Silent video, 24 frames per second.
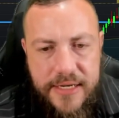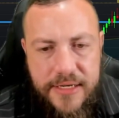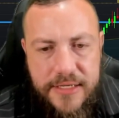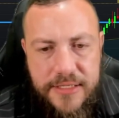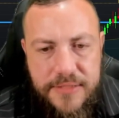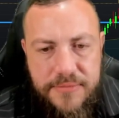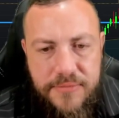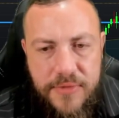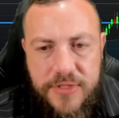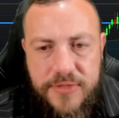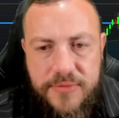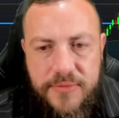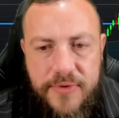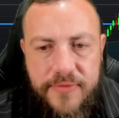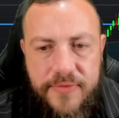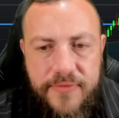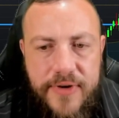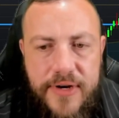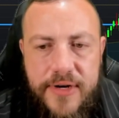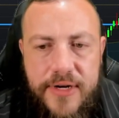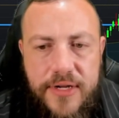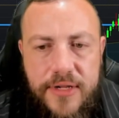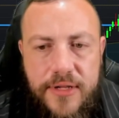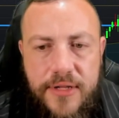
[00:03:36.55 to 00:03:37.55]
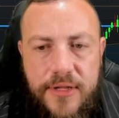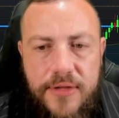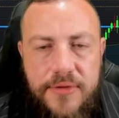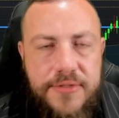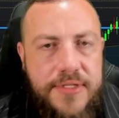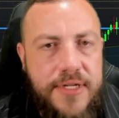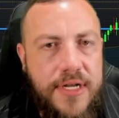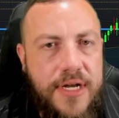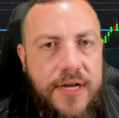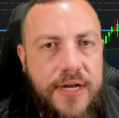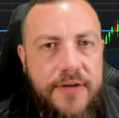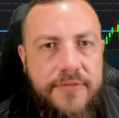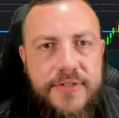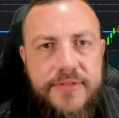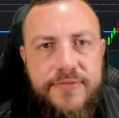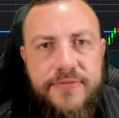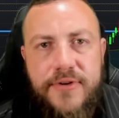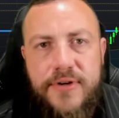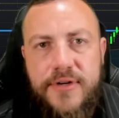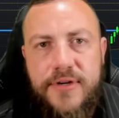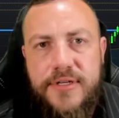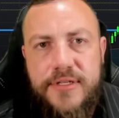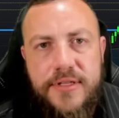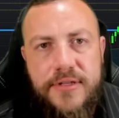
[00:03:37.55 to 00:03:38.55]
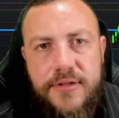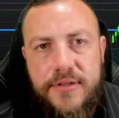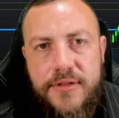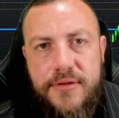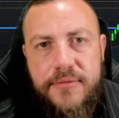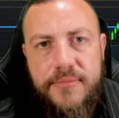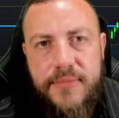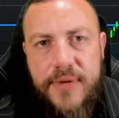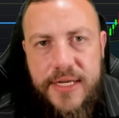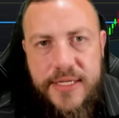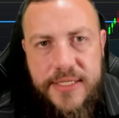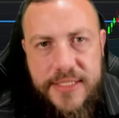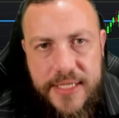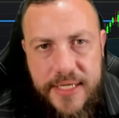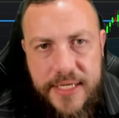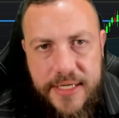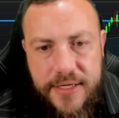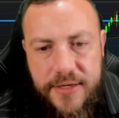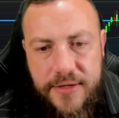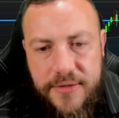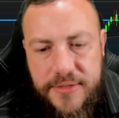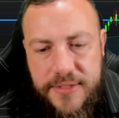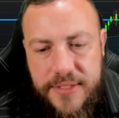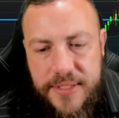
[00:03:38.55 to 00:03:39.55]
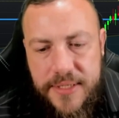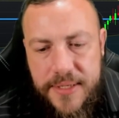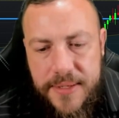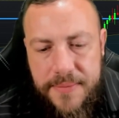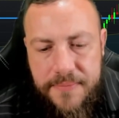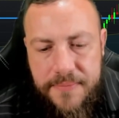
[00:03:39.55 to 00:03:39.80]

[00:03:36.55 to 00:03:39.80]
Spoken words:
because most of them are very closed off as far as their mindset goes.